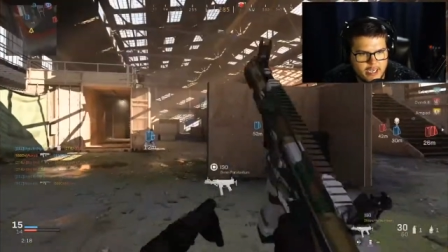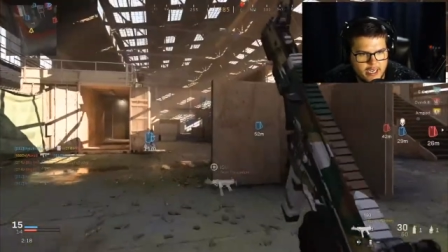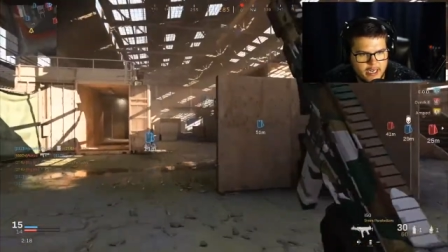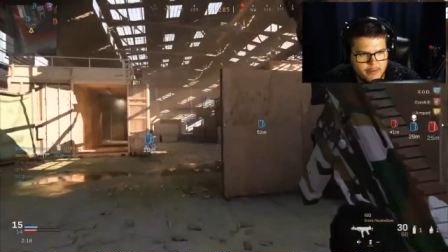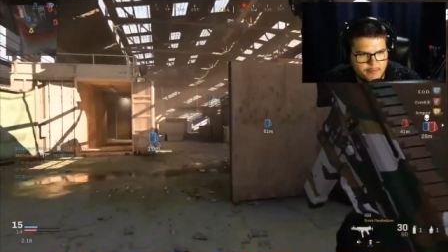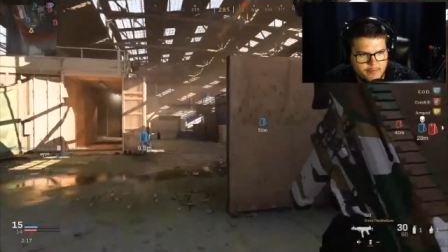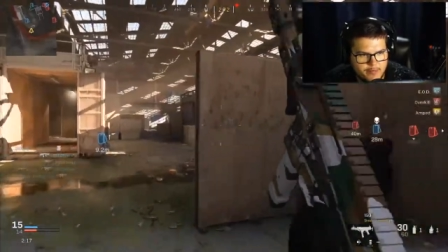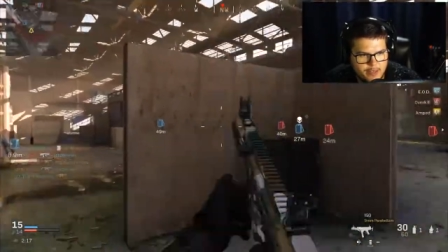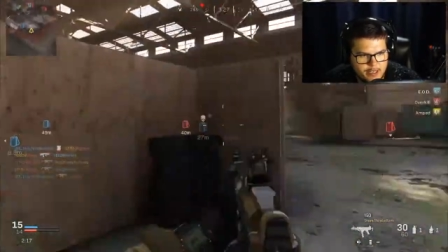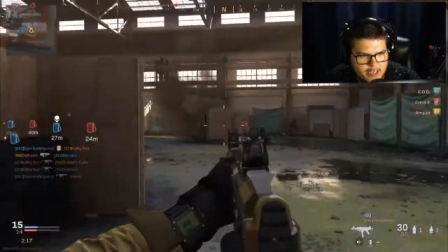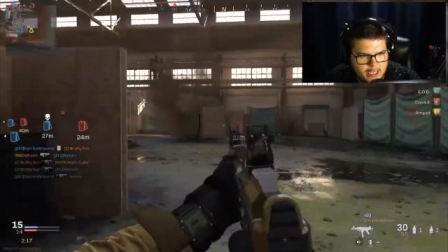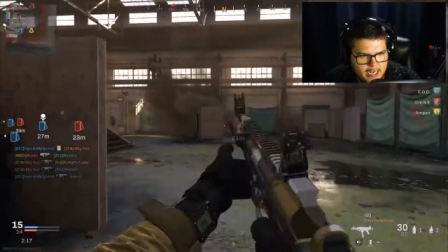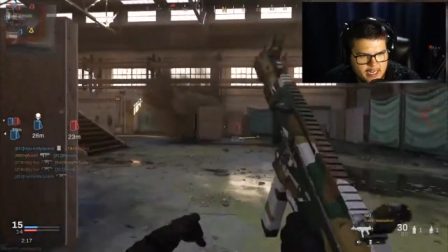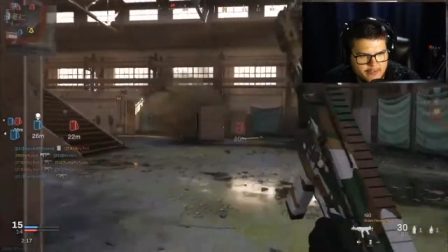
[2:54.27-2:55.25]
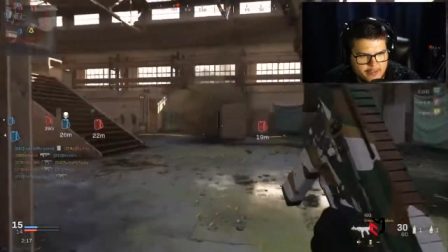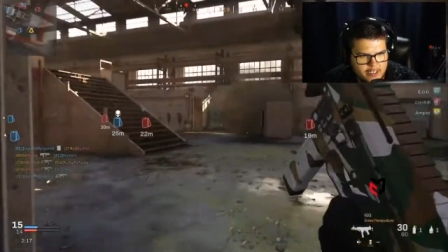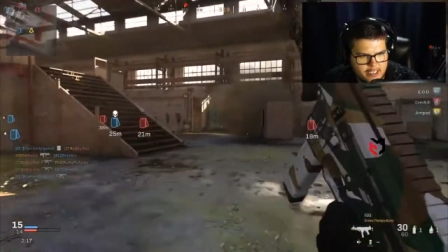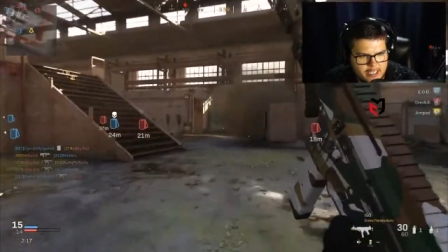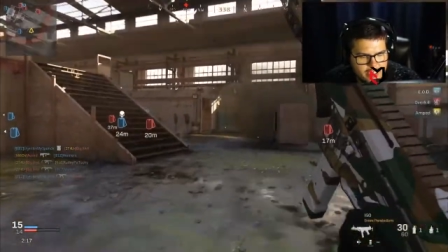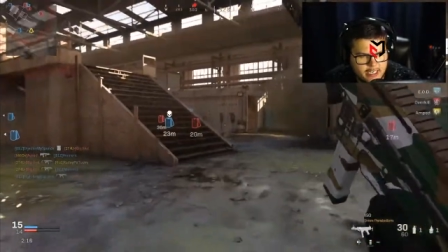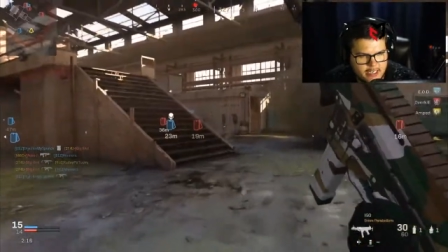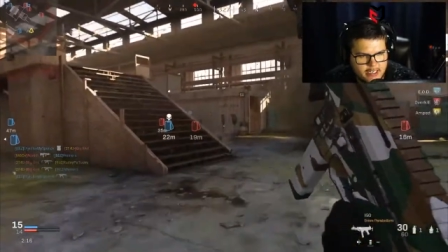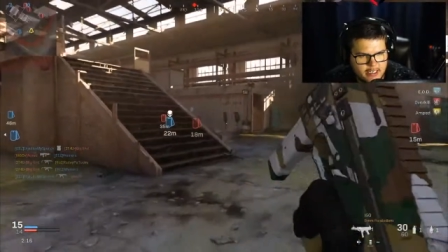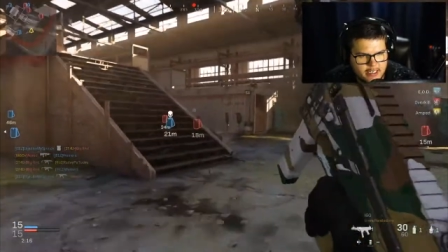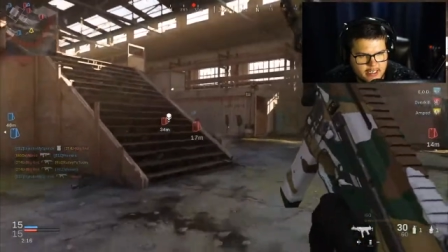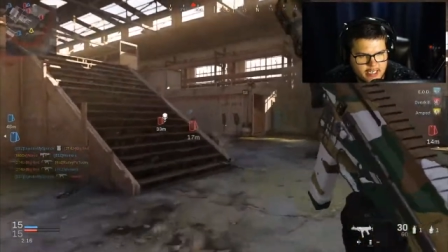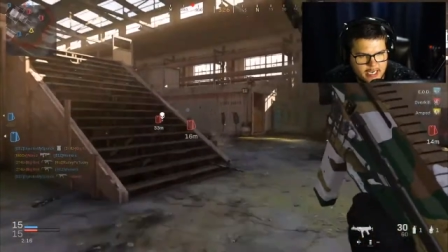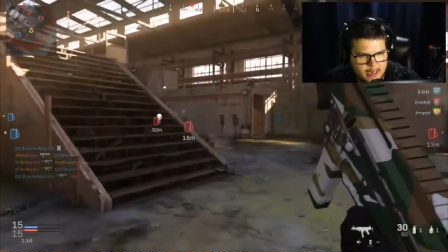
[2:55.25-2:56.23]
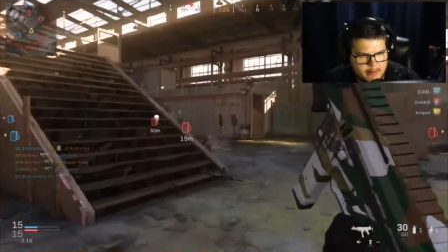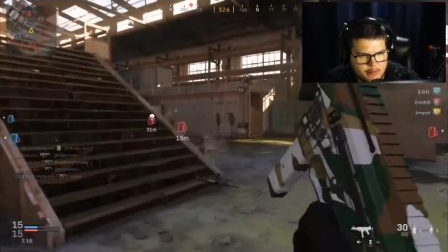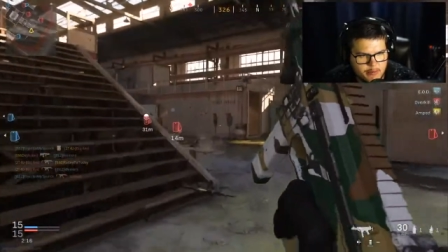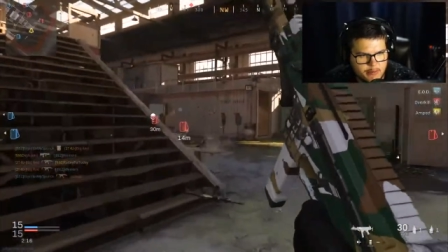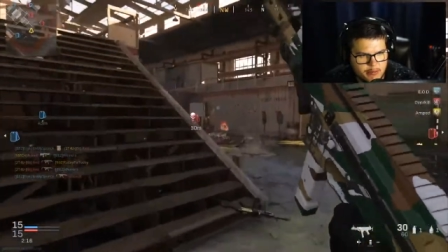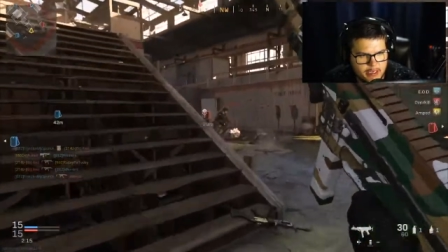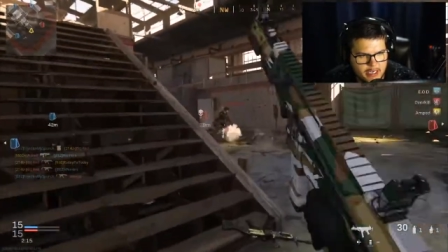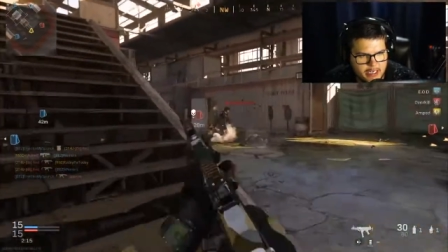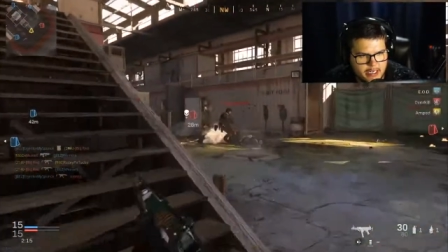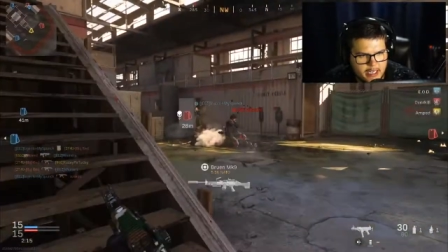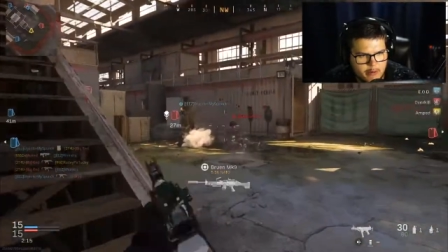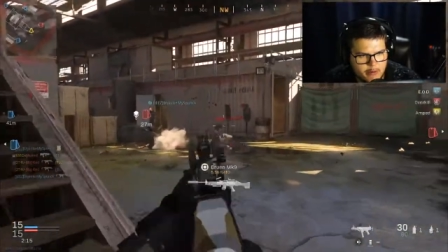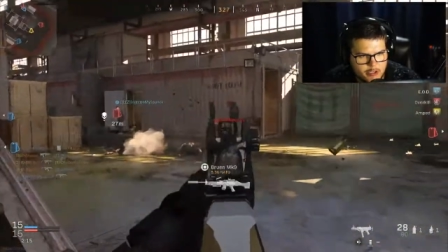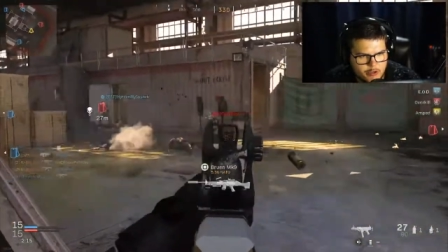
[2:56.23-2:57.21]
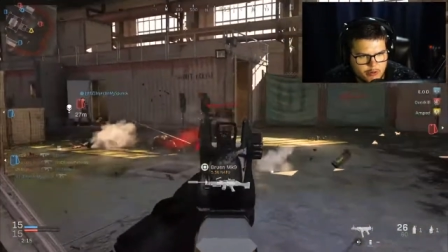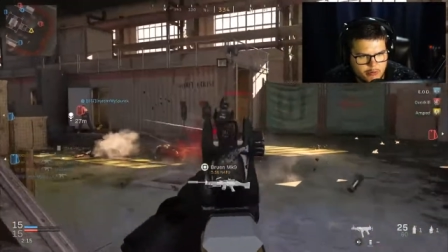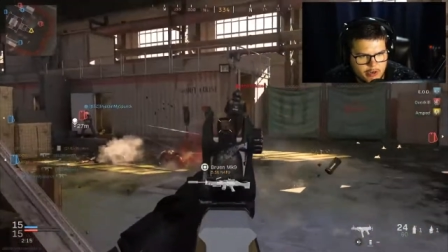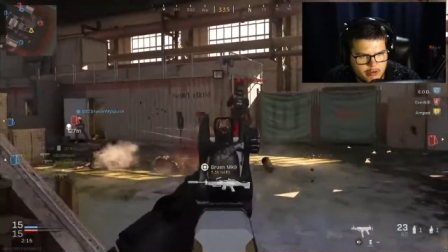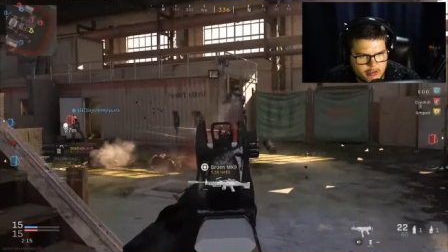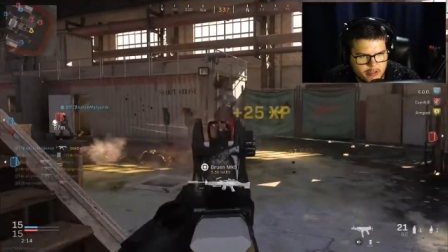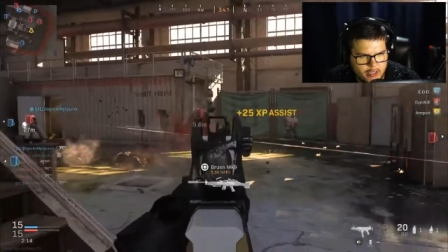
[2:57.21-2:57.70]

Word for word: game out of the ten games we played that went to a round